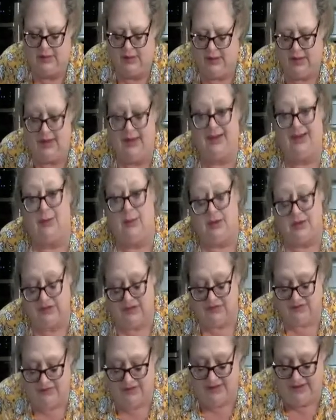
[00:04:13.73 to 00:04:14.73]
And I want the
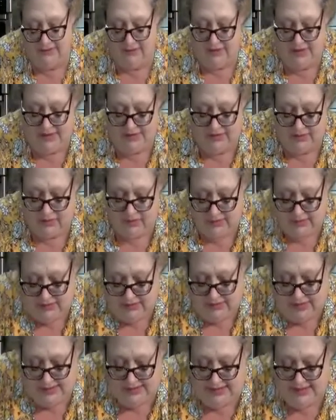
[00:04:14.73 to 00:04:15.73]
flavor, I don't want a
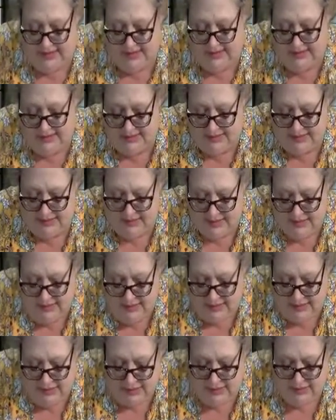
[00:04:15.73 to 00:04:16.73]
lot of heat.
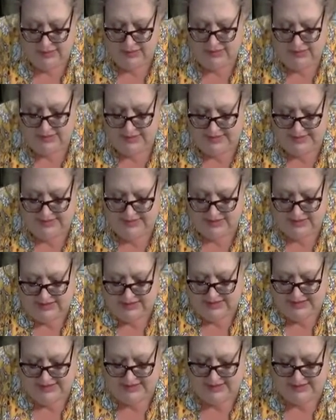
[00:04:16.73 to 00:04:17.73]
So I
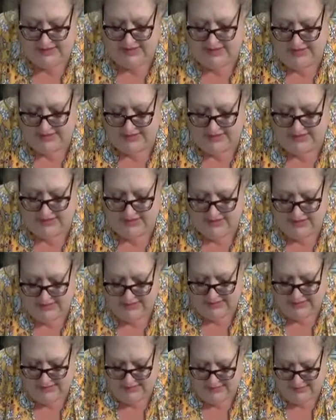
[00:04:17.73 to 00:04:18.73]
sliced it
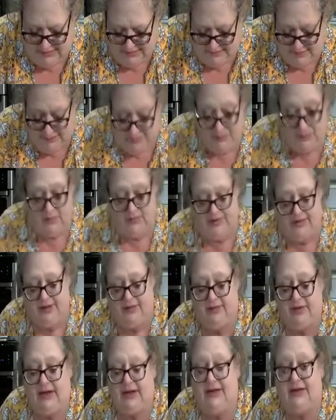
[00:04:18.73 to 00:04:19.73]
without
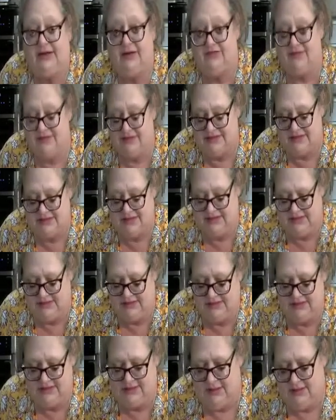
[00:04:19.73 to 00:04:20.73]
any of the
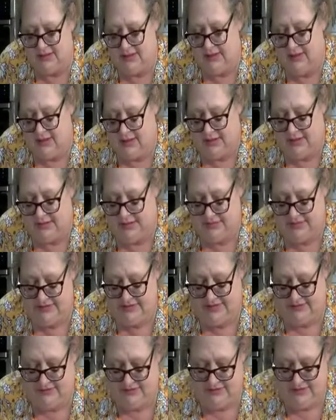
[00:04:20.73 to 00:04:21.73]
seeds. I'll use
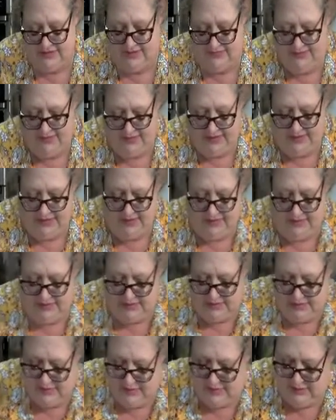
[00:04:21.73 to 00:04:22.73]
that for something else.